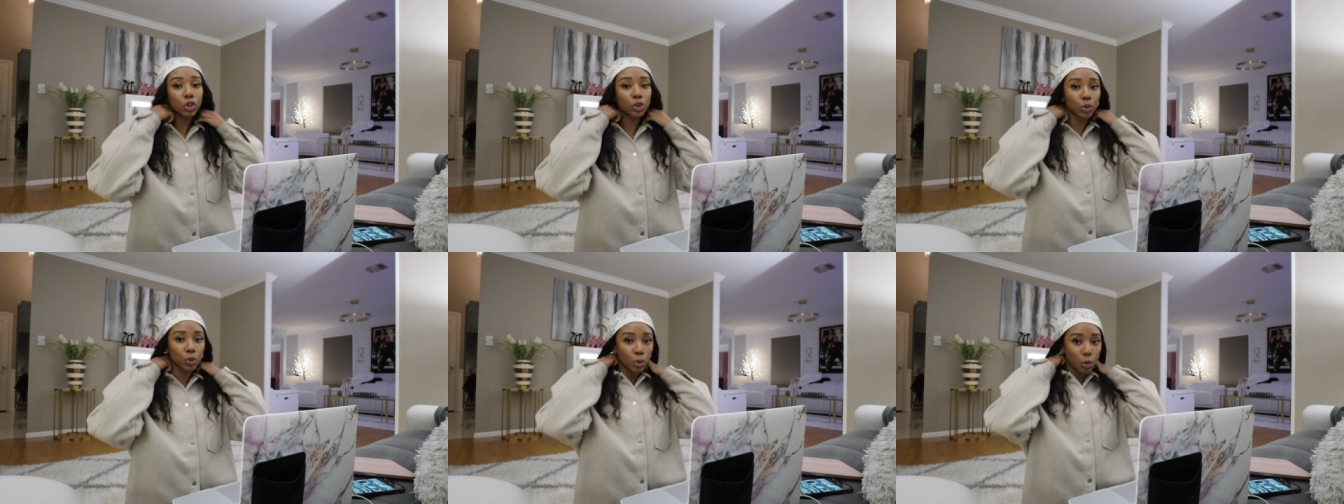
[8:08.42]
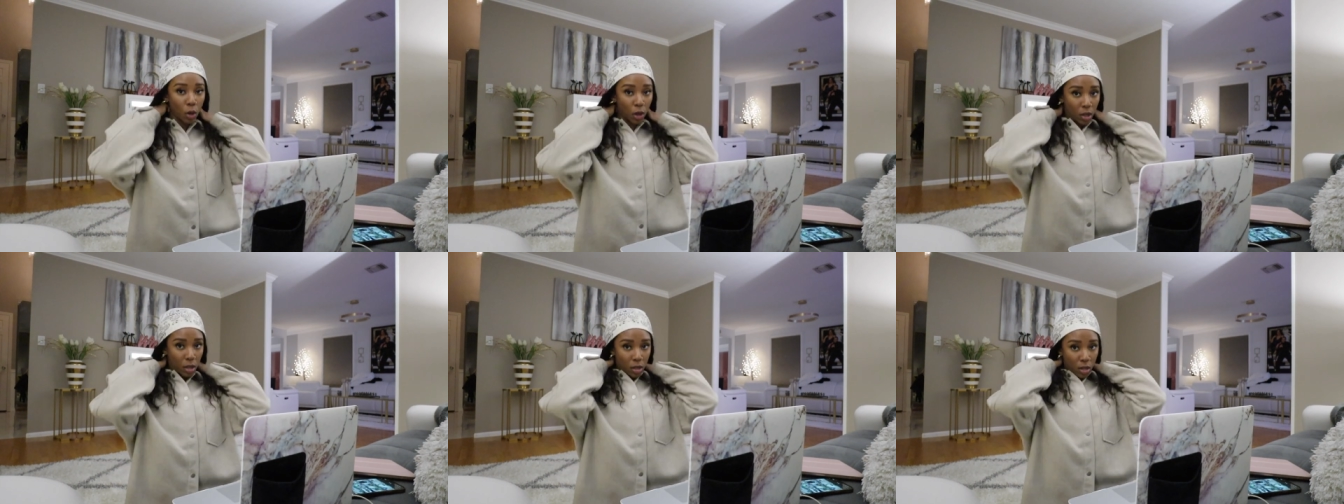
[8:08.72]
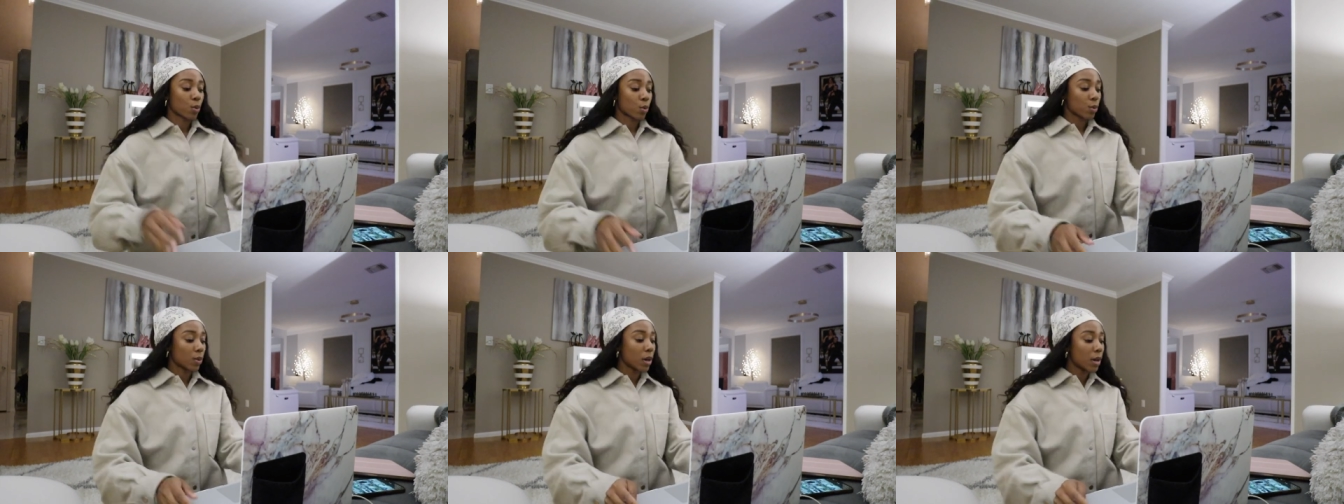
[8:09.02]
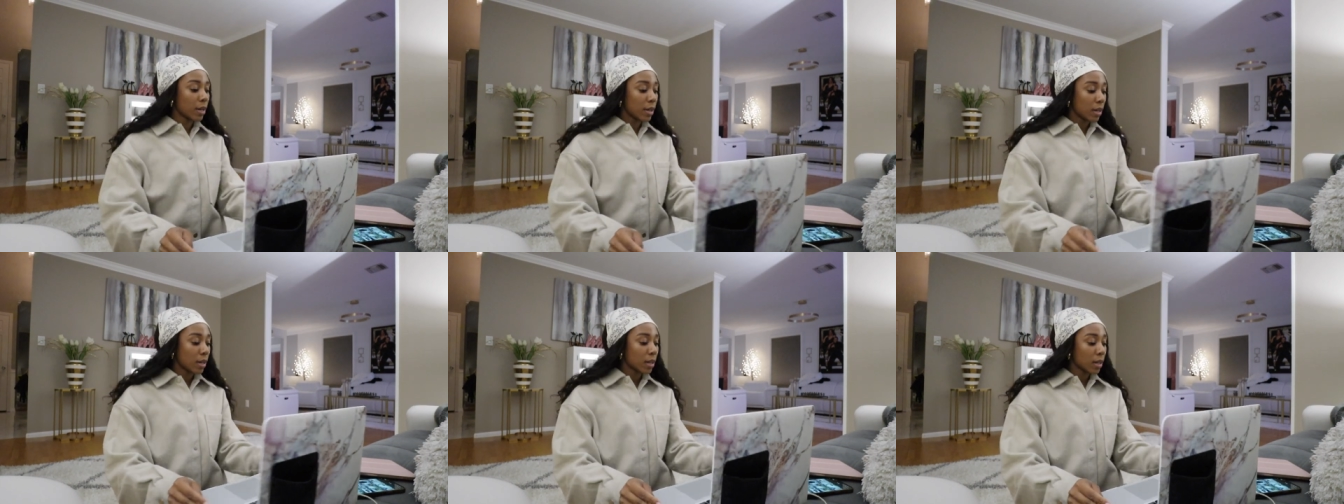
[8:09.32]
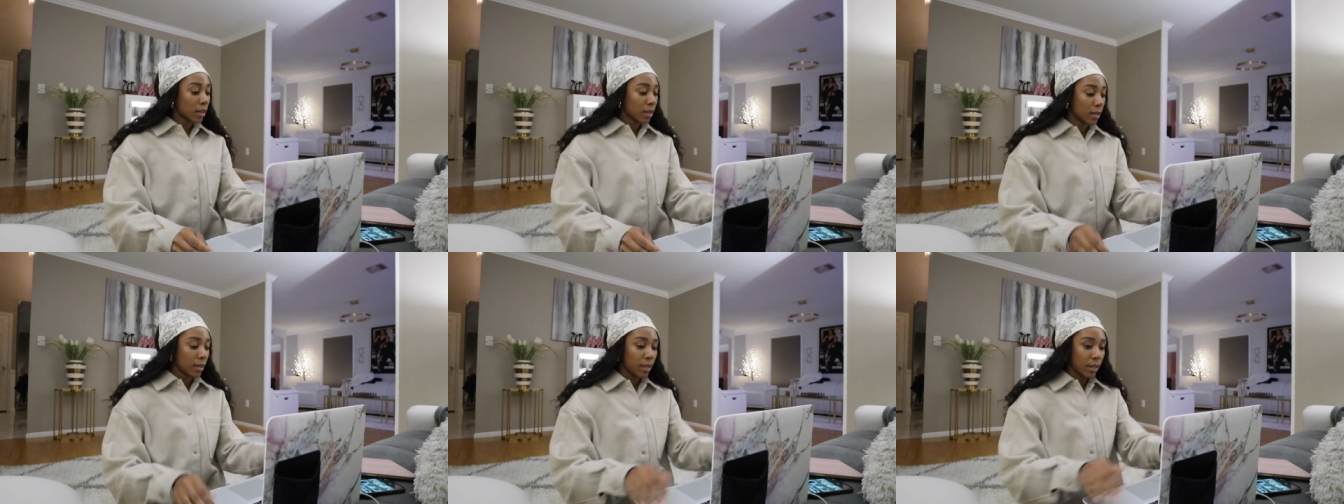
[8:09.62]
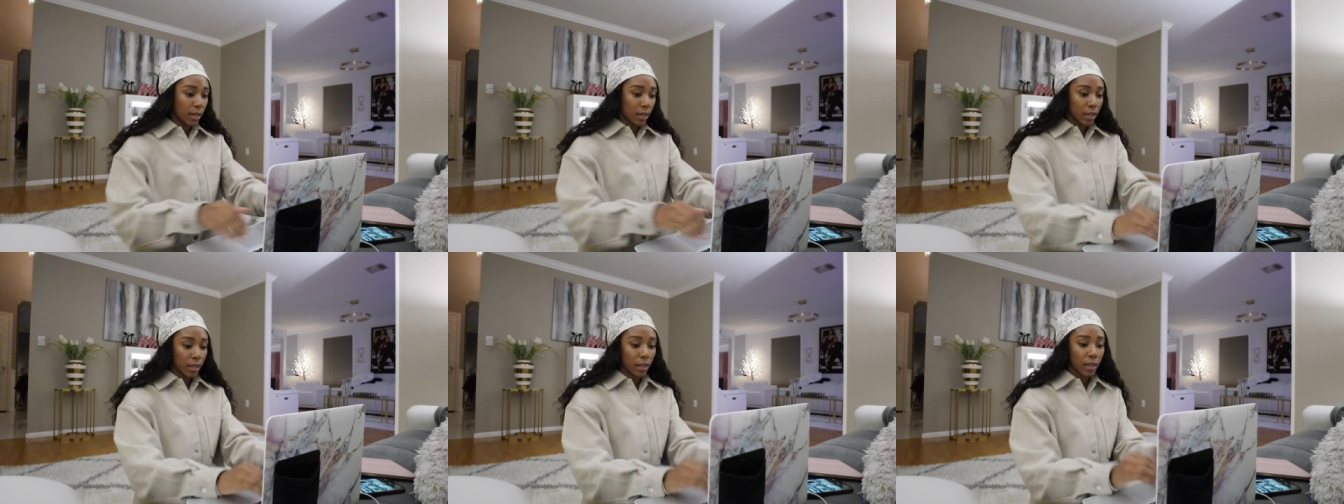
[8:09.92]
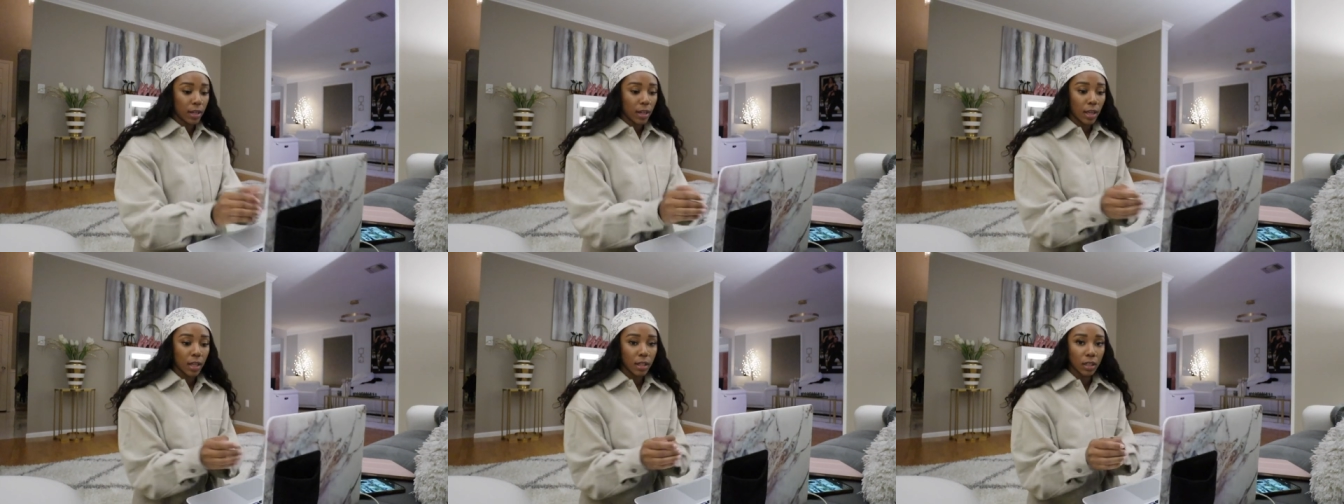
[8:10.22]
to run and
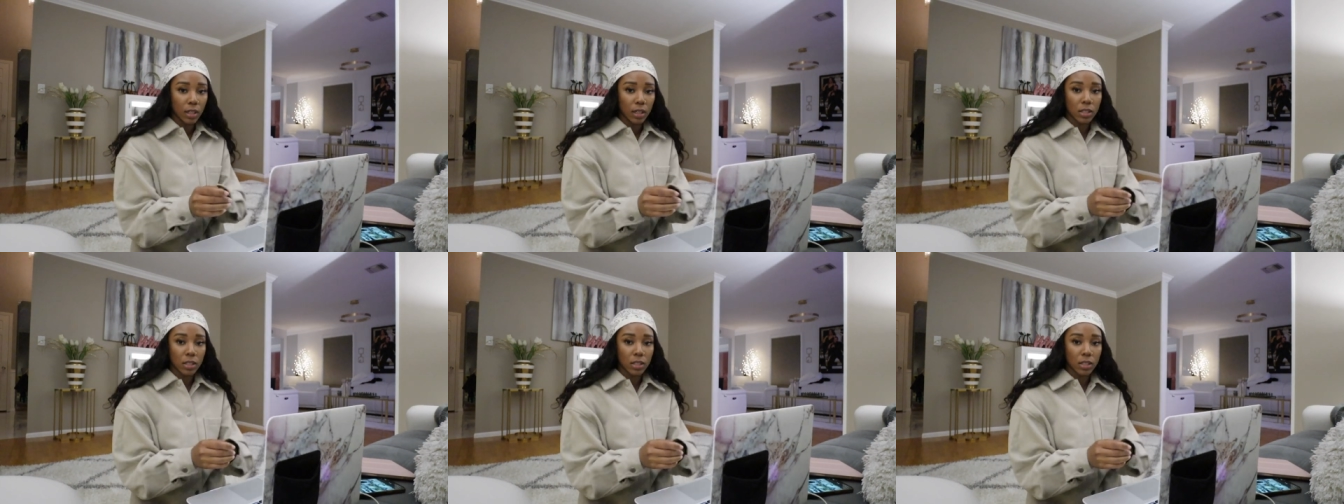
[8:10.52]
get in